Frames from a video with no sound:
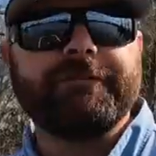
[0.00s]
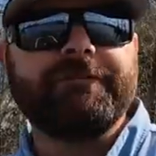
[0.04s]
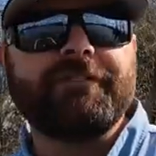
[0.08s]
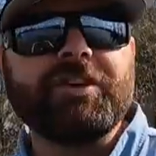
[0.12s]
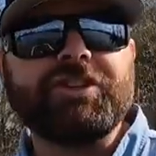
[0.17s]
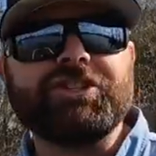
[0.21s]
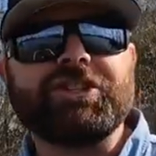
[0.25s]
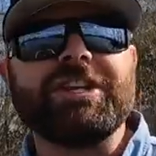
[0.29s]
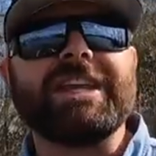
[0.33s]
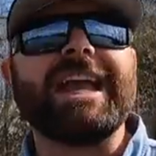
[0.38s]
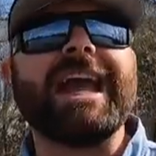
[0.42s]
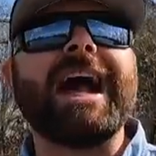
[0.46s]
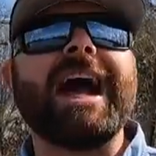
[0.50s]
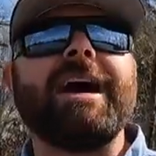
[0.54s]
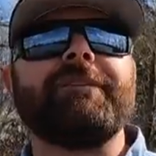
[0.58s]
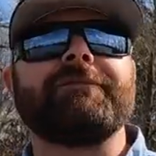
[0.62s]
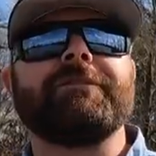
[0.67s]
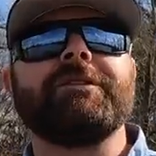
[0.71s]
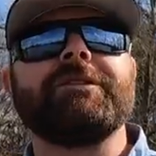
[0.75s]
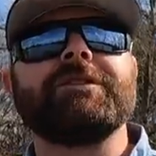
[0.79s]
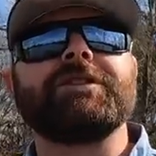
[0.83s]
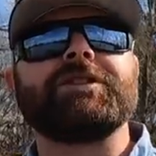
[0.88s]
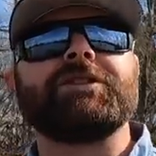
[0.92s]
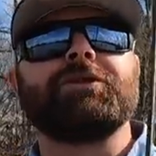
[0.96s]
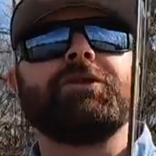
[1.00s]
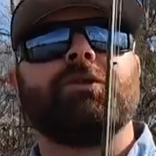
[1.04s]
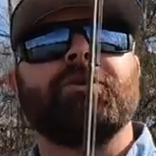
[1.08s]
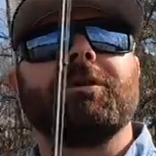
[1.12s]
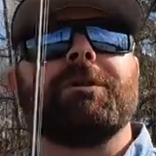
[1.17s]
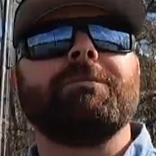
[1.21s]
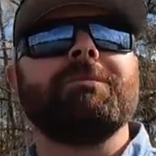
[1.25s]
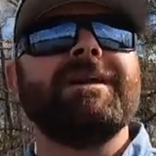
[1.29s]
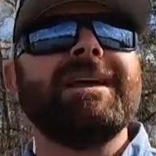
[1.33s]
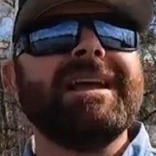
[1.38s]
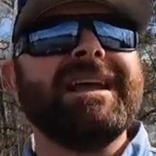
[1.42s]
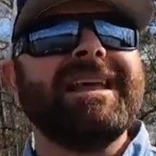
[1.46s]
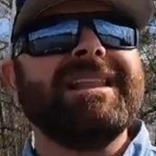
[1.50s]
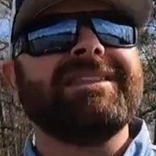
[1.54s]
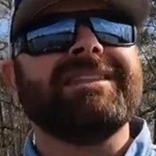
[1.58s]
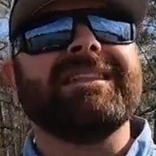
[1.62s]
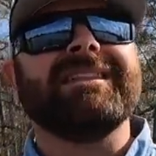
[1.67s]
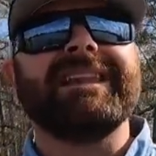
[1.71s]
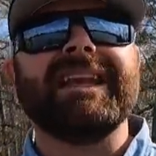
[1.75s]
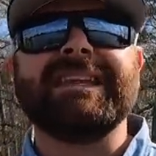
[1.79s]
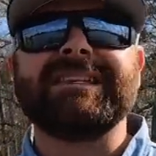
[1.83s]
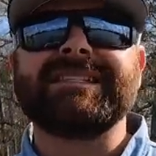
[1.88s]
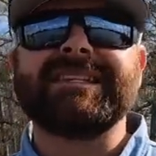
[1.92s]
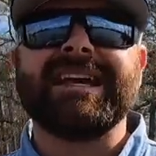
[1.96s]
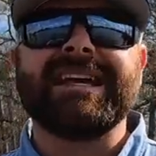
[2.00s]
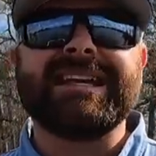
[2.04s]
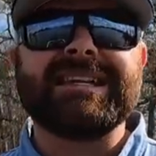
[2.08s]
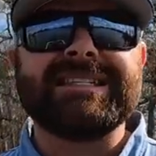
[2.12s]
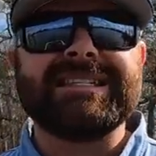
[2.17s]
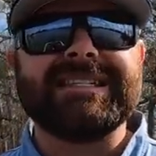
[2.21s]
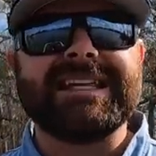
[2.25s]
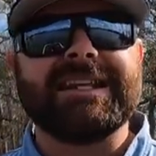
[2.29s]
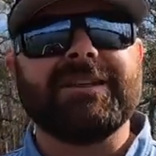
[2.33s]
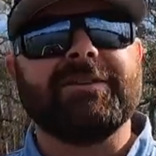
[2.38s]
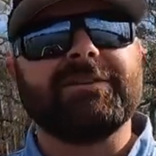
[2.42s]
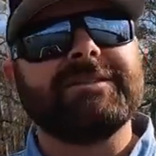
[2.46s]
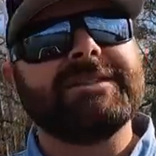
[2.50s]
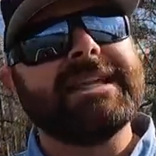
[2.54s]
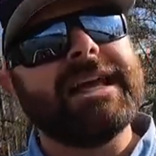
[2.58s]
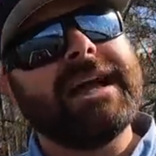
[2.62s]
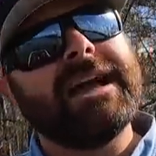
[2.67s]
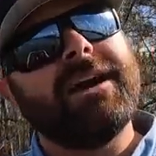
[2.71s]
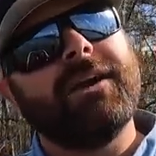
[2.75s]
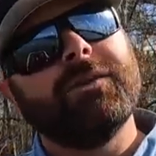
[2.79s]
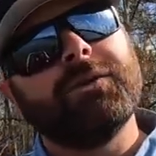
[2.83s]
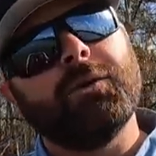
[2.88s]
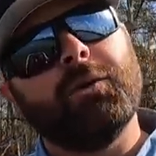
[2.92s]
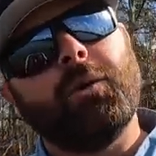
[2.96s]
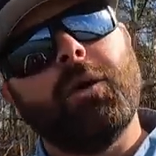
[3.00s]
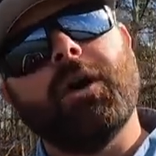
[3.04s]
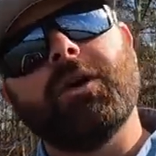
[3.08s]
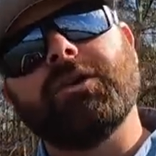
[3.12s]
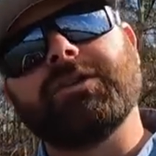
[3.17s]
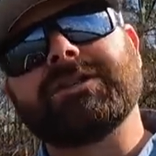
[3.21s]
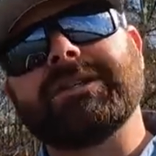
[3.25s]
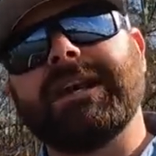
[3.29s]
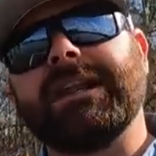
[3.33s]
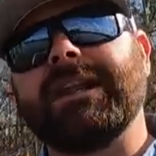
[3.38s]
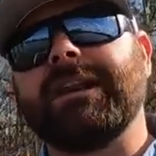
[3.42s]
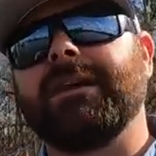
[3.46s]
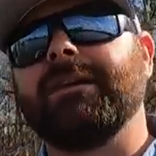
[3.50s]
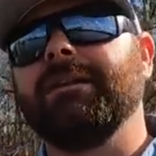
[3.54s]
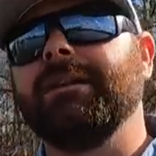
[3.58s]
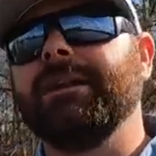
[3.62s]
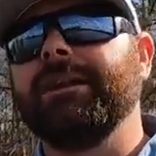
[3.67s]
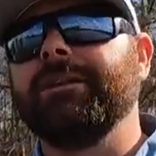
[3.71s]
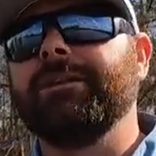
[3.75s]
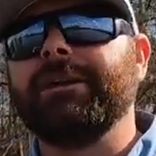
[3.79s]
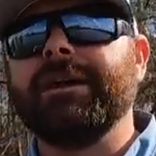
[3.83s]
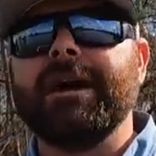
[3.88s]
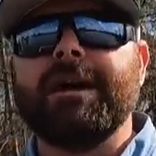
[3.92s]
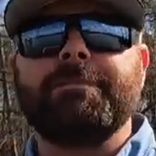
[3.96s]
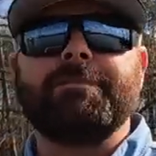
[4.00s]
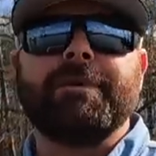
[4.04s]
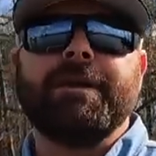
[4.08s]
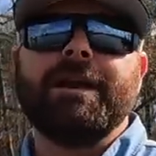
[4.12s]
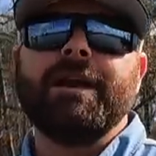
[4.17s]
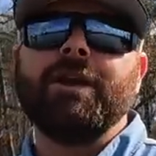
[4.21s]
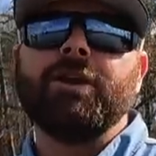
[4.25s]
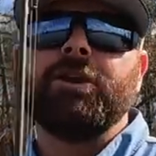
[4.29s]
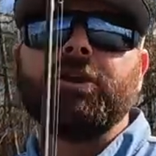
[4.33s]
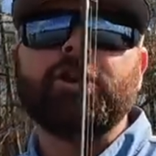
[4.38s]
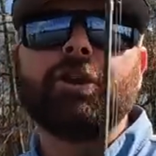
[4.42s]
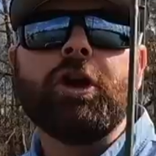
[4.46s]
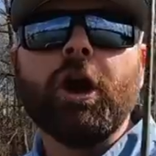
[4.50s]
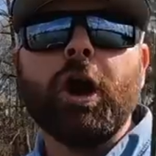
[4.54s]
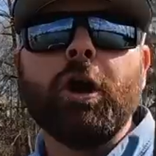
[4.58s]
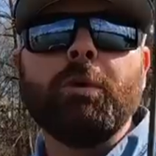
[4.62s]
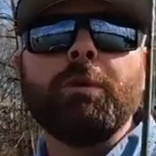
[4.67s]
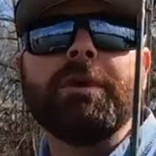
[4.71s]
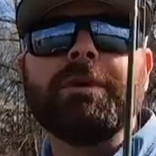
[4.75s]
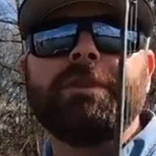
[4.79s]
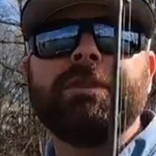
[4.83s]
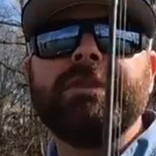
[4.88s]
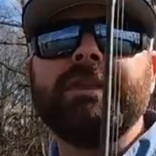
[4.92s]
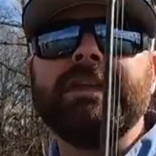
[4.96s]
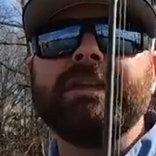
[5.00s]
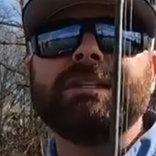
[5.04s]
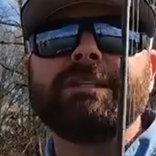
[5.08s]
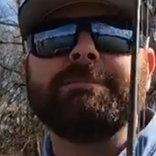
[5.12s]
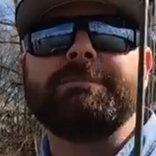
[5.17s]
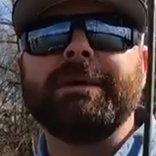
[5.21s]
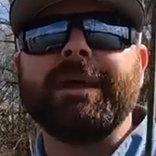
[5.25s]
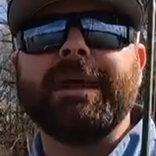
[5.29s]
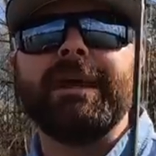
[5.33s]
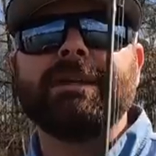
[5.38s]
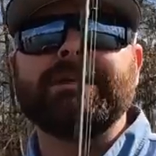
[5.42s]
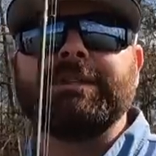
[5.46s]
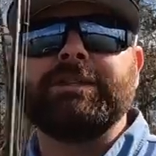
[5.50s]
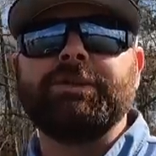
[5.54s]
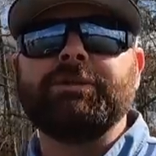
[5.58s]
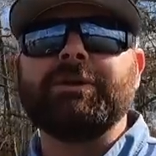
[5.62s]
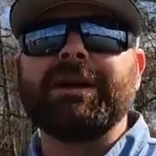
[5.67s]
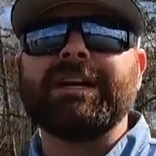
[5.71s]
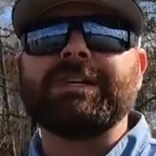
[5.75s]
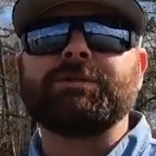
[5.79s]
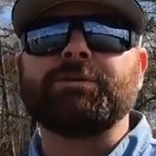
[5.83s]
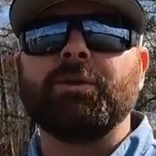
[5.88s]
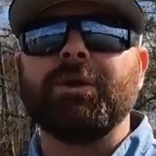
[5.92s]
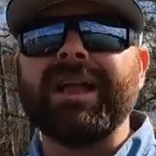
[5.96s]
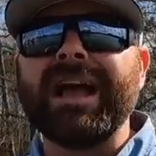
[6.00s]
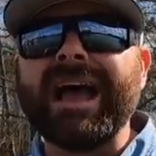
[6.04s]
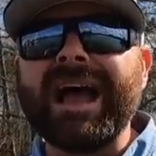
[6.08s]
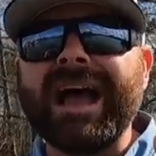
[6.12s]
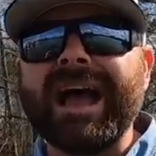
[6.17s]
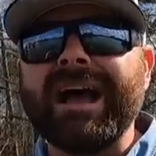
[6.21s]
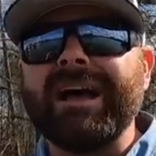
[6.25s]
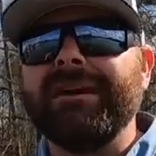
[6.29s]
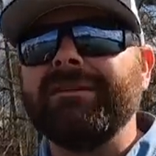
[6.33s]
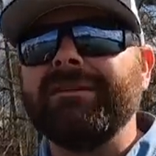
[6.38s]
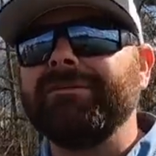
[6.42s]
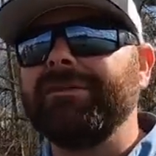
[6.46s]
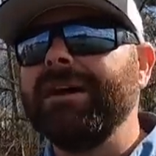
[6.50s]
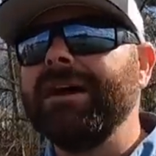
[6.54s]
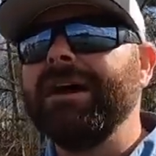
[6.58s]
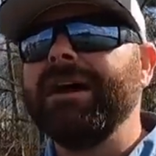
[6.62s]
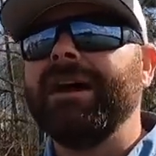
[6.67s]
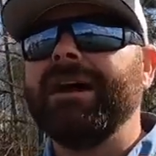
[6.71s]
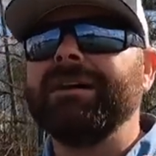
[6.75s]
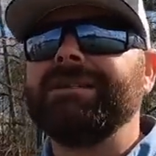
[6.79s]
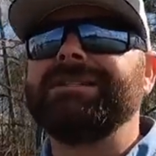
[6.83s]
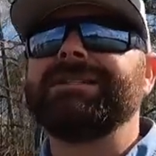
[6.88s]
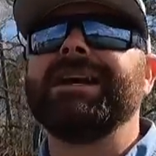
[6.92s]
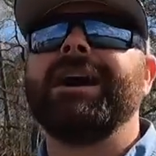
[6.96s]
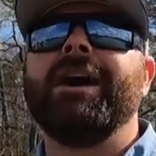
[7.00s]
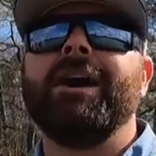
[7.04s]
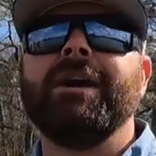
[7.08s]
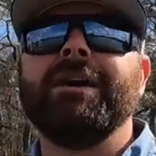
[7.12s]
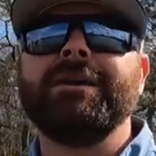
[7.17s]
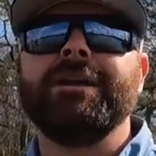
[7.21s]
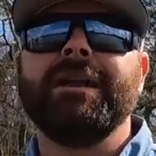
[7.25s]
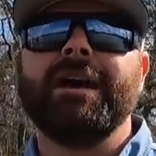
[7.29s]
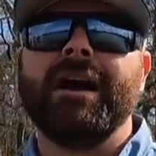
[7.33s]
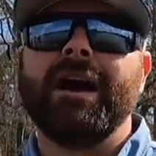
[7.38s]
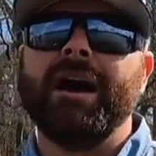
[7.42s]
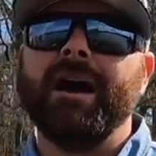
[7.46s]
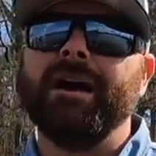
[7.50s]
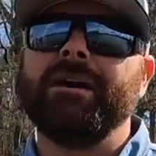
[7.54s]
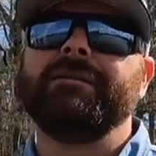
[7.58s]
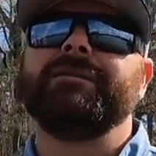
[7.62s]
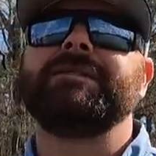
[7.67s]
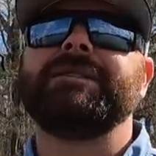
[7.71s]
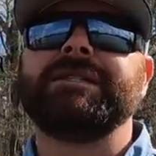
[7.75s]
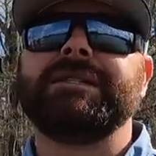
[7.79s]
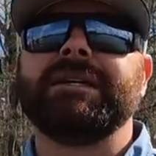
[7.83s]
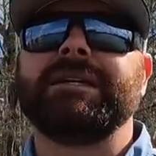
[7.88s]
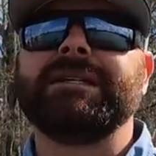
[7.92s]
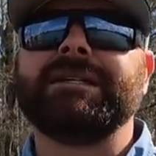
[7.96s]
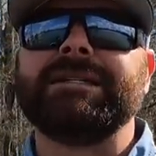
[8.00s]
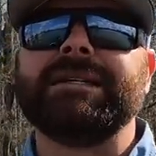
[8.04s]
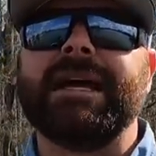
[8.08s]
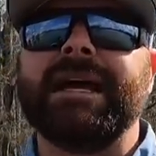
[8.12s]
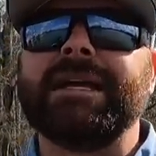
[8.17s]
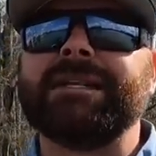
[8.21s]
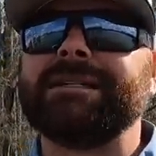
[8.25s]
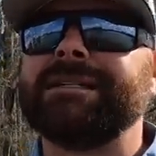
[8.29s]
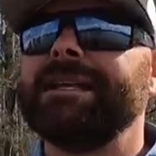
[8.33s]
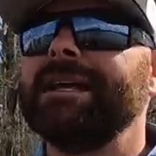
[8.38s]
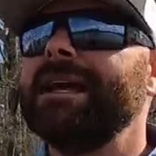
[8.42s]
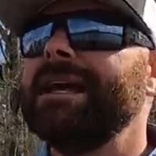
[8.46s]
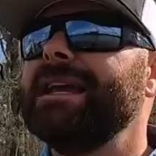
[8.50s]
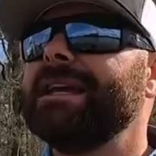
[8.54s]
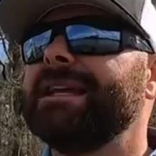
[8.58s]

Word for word: you're fishing after the storm, the lake's kind of settled down, the water's kind of cleared up, go with these baits. You guys will have a ton of success.